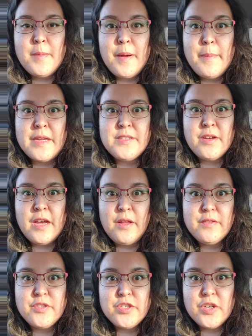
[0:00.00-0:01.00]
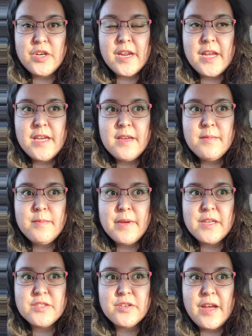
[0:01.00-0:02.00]
my mental health journey,
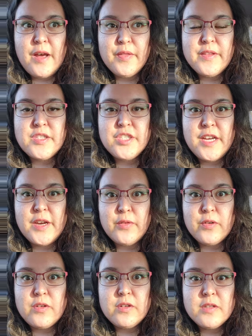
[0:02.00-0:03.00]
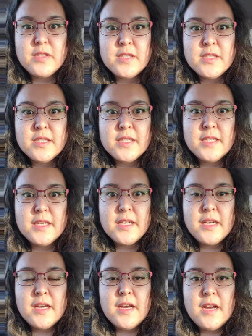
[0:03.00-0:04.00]
mental health in general.
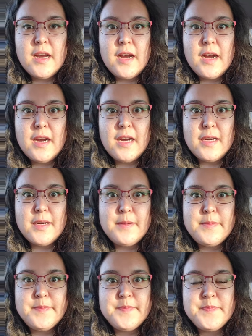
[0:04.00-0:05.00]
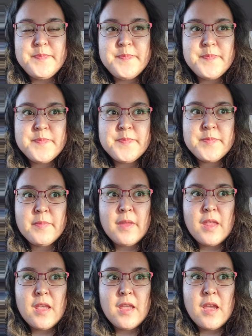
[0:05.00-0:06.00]
Um,
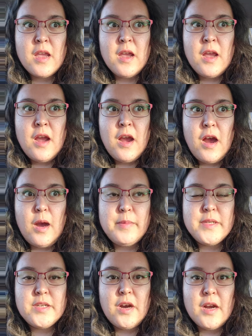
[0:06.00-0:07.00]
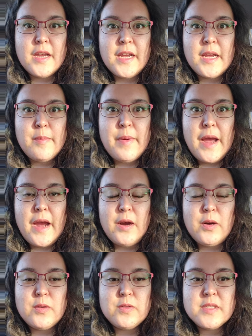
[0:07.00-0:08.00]
I'll be talking
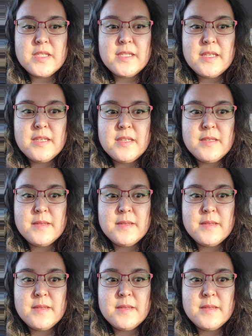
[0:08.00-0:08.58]
about